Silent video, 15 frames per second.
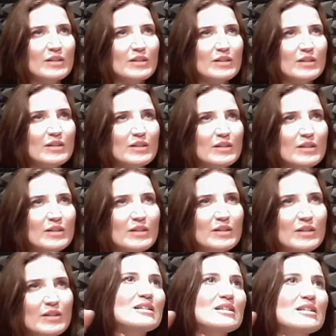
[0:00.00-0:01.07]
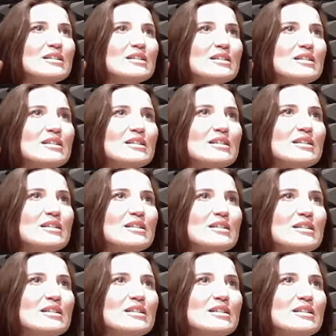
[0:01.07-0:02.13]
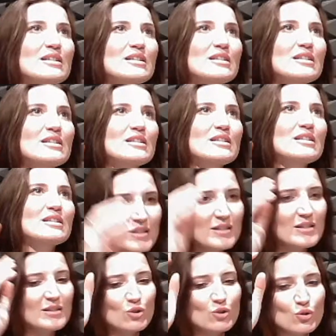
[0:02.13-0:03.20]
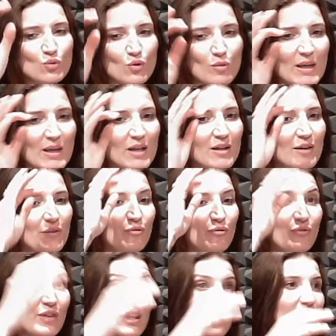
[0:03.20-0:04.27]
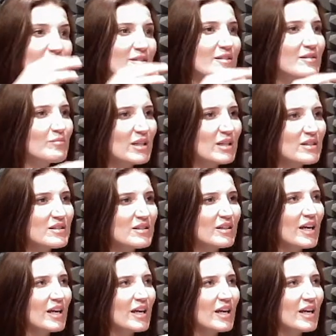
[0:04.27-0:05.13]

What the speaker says: The anxiety, the depression, the PTSD, the trauma, the fears, because